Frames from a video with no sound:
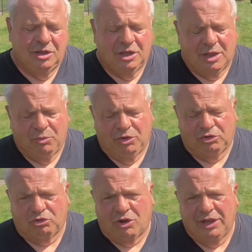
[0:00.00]
I'm going to
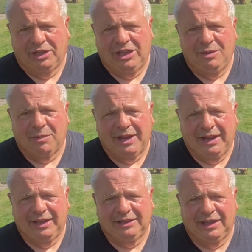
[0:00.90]
try and keep my
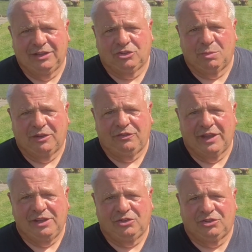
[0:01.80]
hand against my
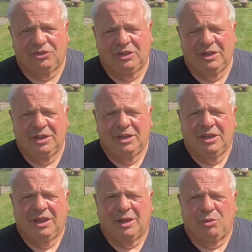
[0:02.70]
face.
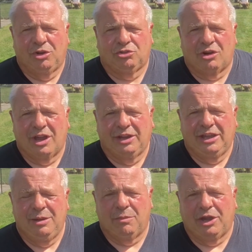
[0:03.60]
I'm going to try and
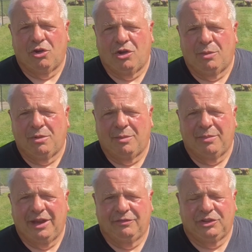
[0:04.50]
keep my arm up
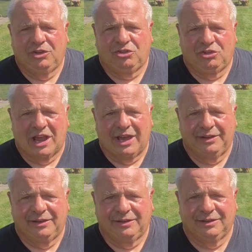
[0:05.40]
after the shot,
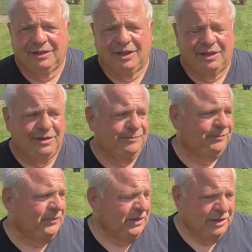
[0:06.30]
okay?
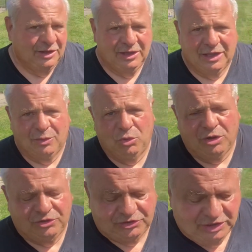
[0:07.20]
And we're
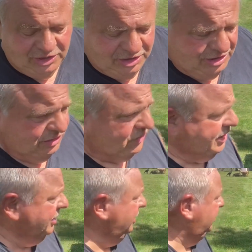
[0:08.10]
going to see if I can hit